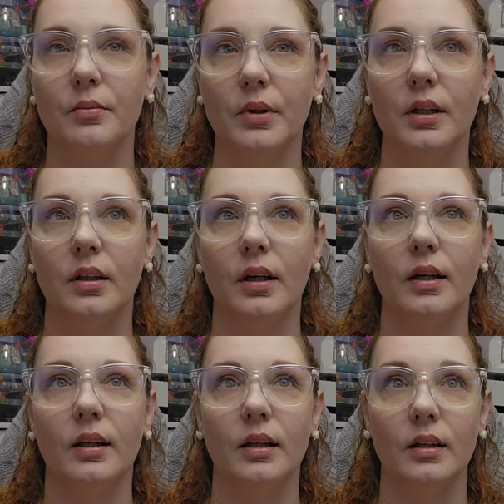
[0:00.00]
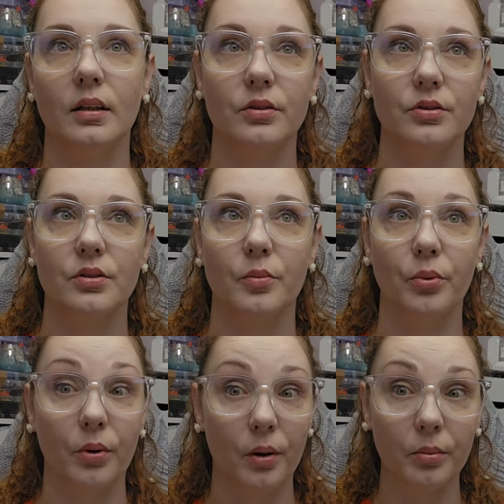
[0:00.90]
let me like think that there's a
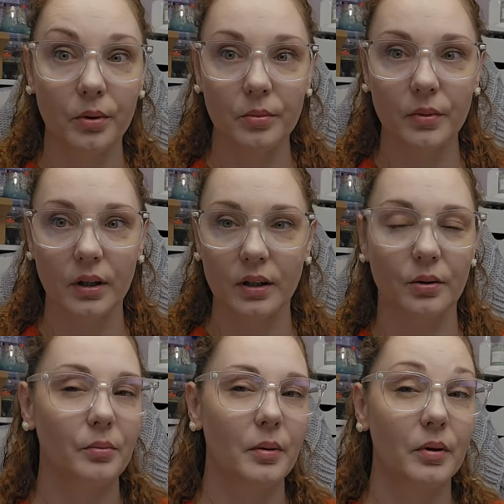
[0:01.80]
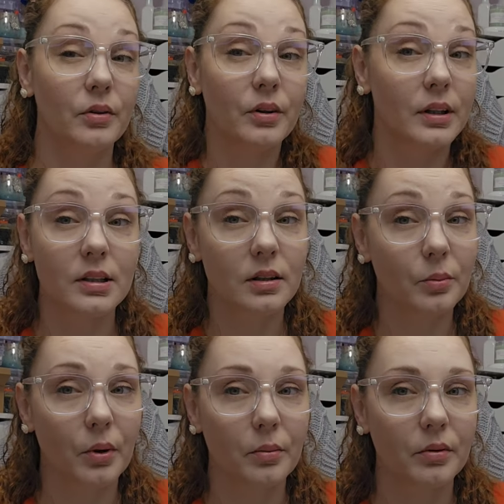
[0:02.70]
problem, and I don't, maybe there isn't
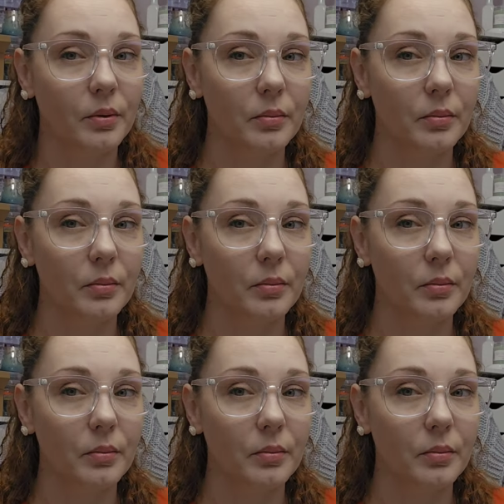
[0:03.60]
a problem.